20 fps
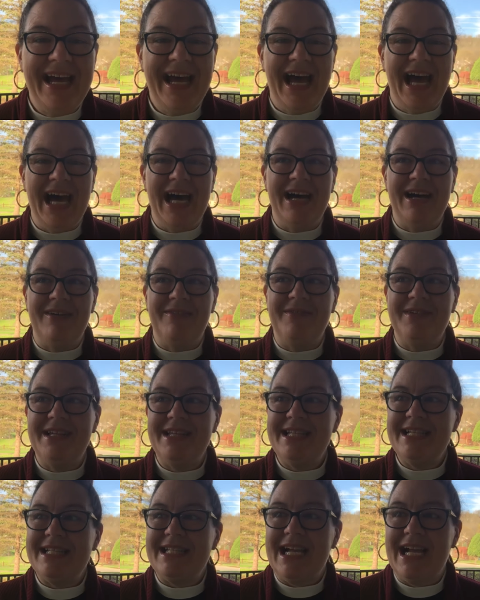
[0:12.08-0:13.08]
Um,
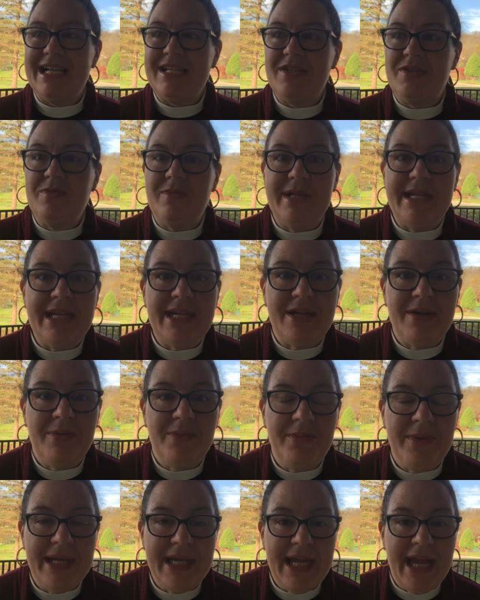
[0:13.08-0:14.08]
this last week,
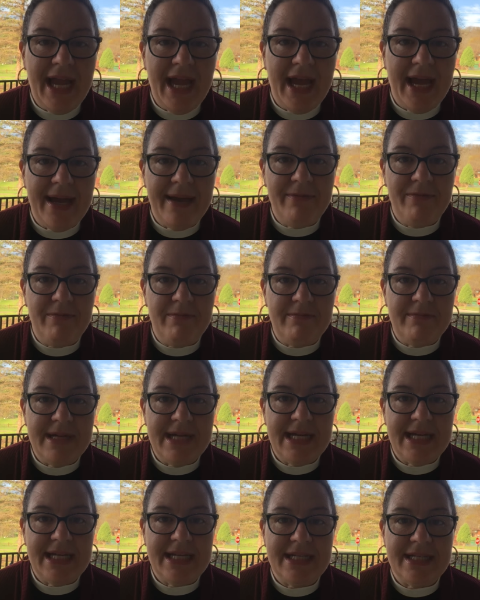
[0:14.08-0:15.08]
we have
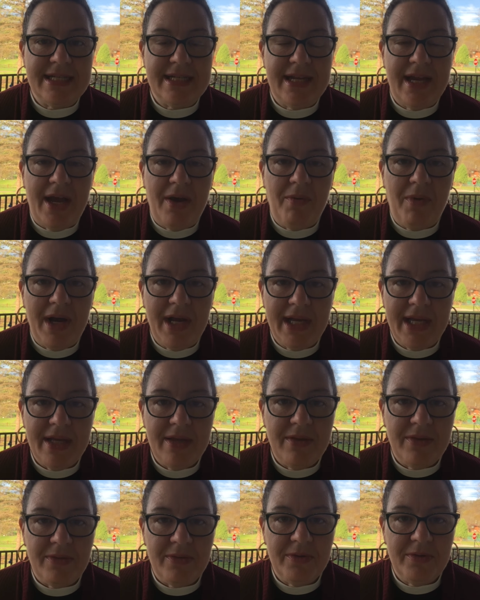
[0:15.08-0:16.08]
been
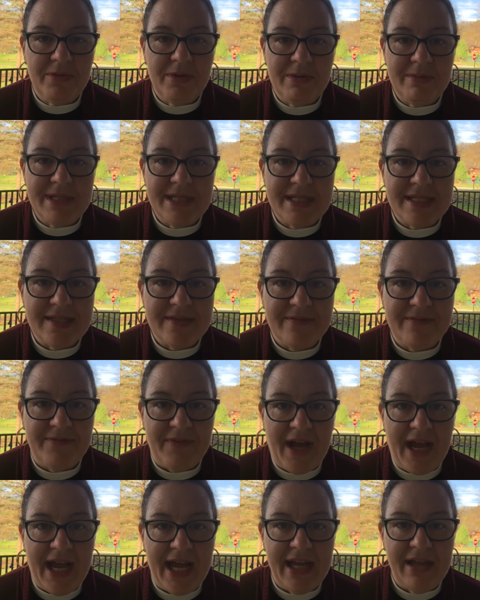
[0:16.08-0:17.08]
walking through Romans
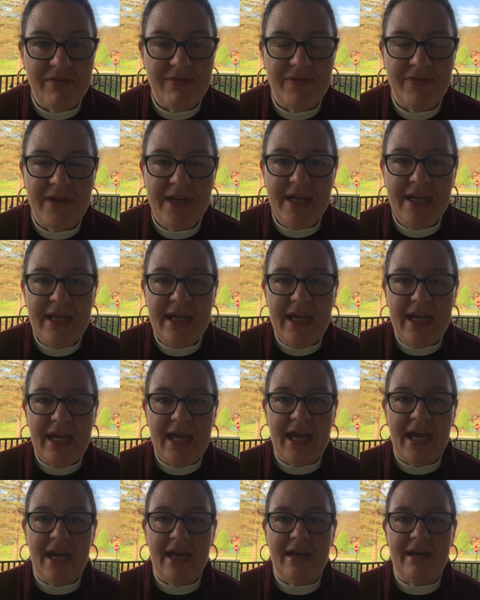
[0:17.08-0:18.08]
5,
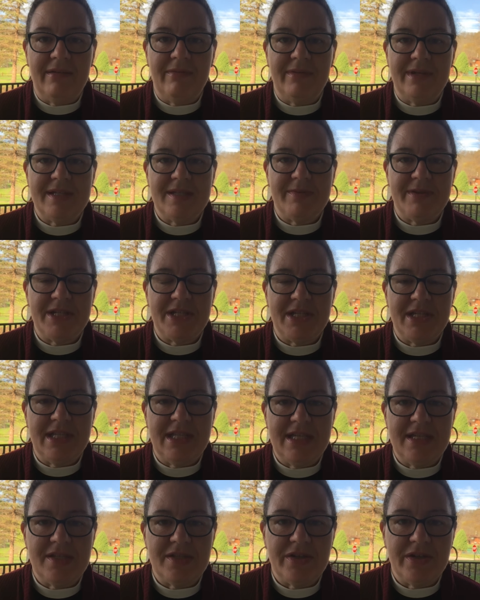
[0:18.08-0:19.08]
um, especially
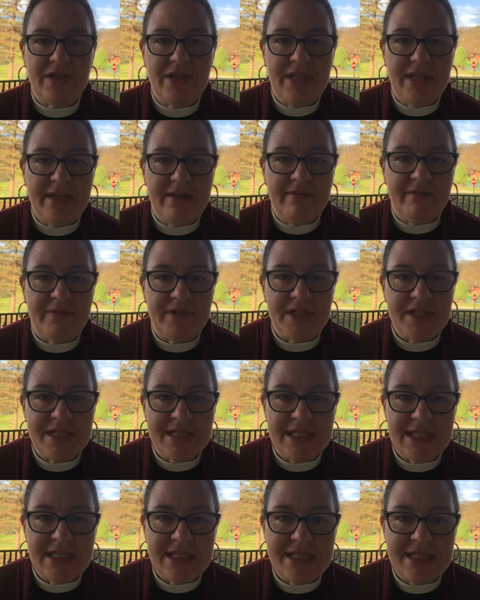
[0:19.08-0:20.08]
these early
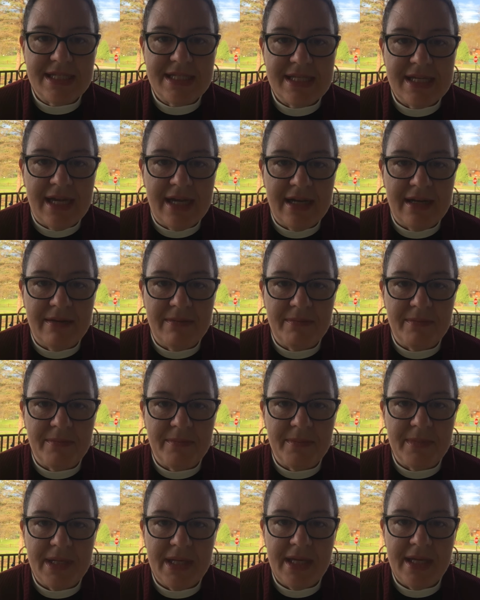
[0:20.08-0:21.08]
verses
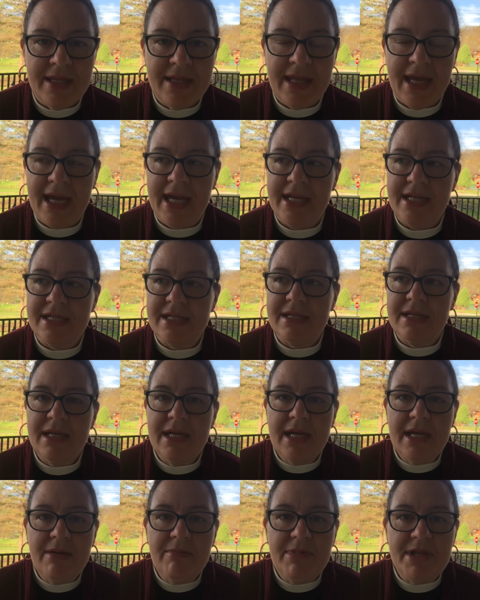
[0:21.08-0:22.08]
um, that
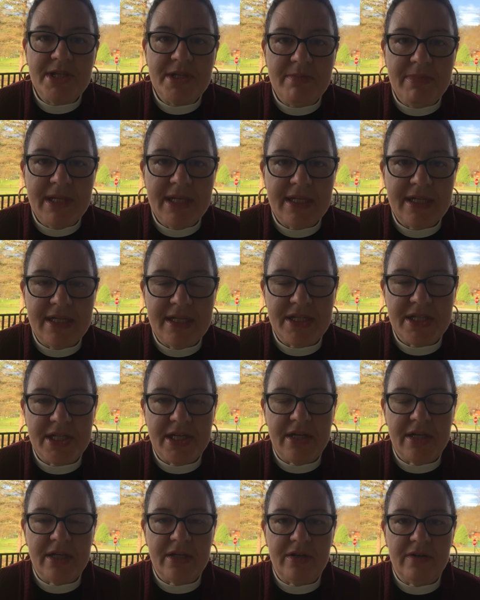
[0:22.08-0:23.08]
Bishop Eaton had
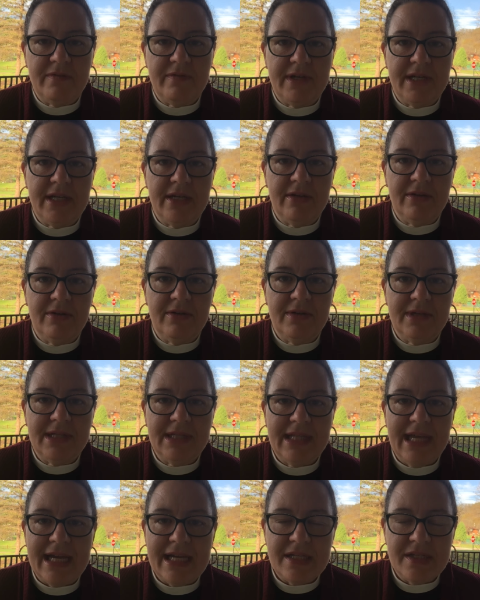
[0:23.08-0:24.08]
shared in her video
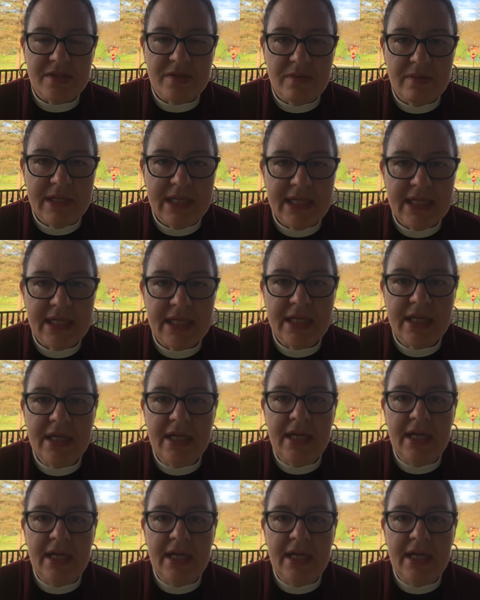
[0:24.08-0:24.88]
last week